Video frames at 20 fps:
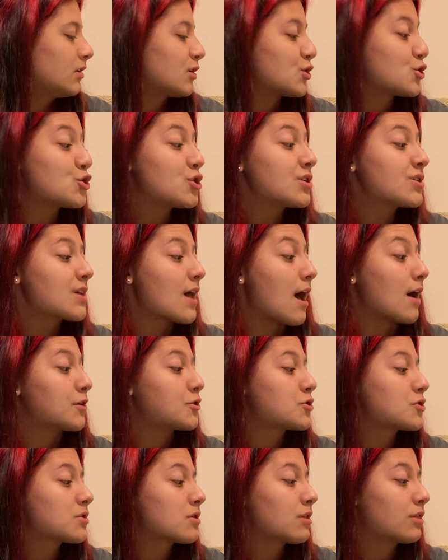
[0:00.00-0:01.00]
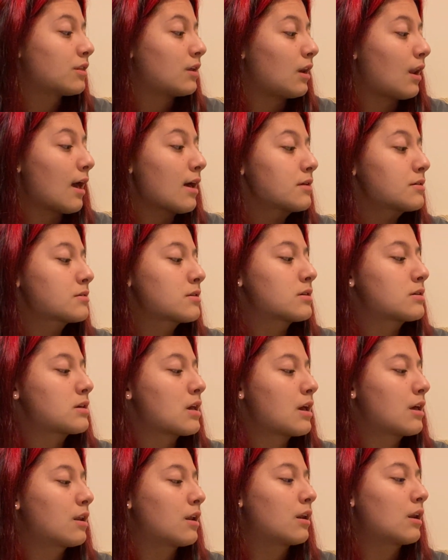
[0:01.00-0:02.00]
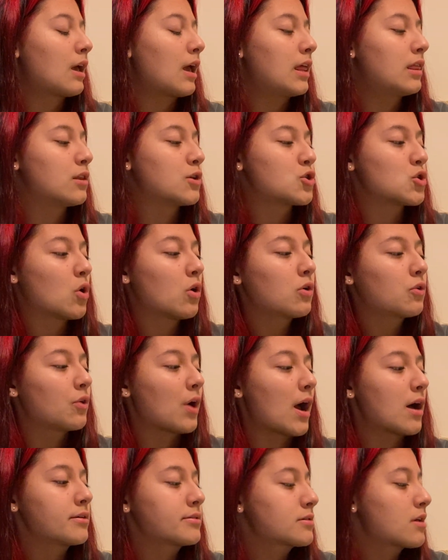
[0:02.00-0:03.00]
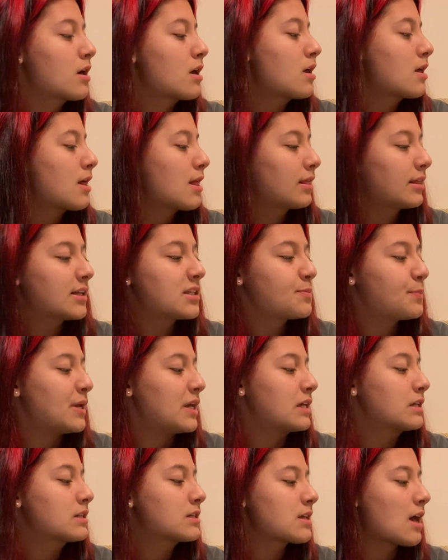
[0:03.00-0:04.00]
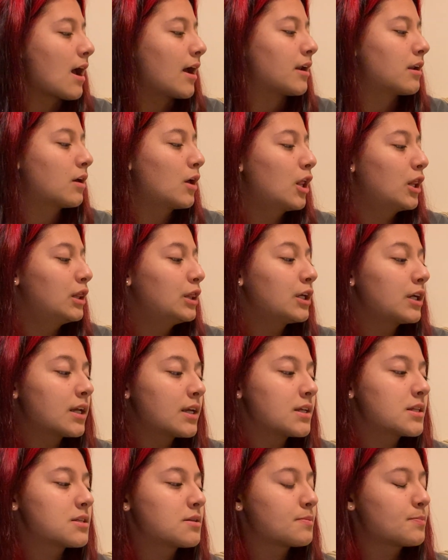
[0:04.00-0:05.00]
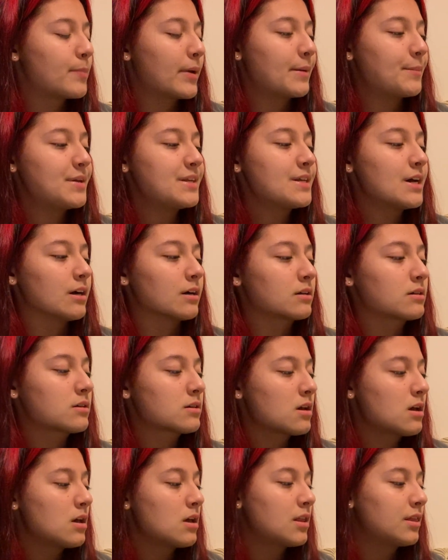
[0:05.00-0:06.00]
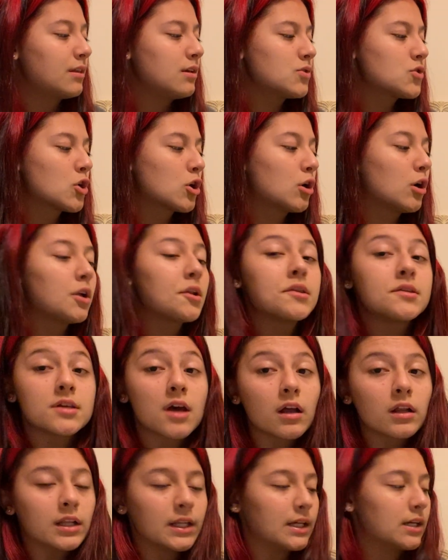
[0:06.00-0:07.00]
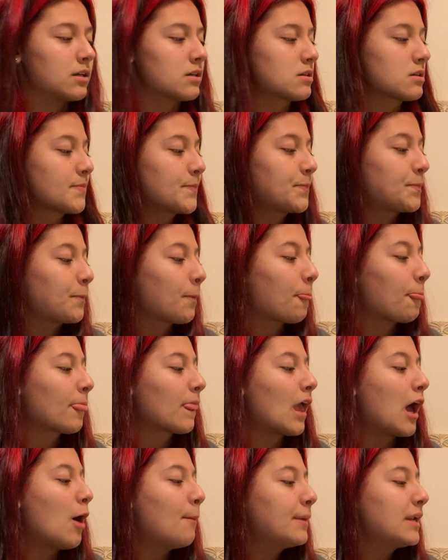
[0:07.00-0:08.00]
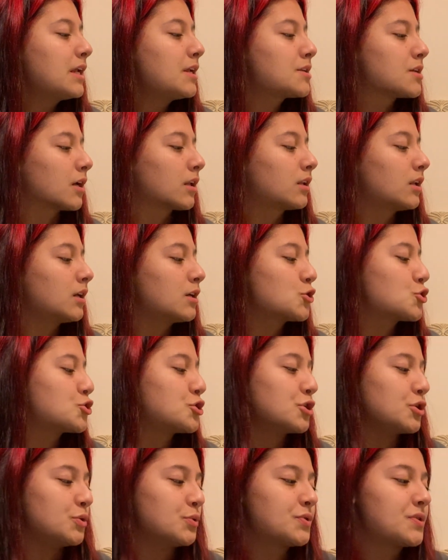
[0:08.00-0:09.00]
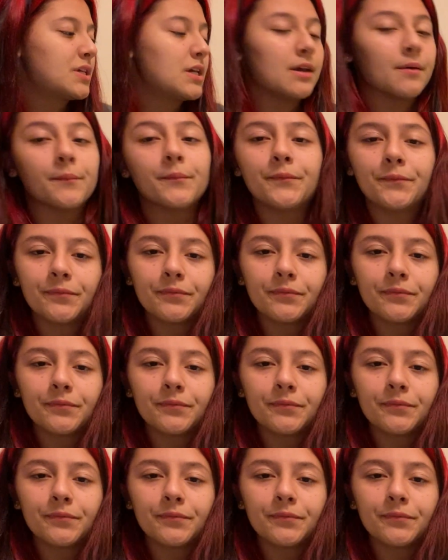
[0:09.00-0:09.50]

Just hatched. The nest is hidden in the tall grass. Let's peek inside. Look at its baby ducks. These are called ducklings. How many ducklings do you see?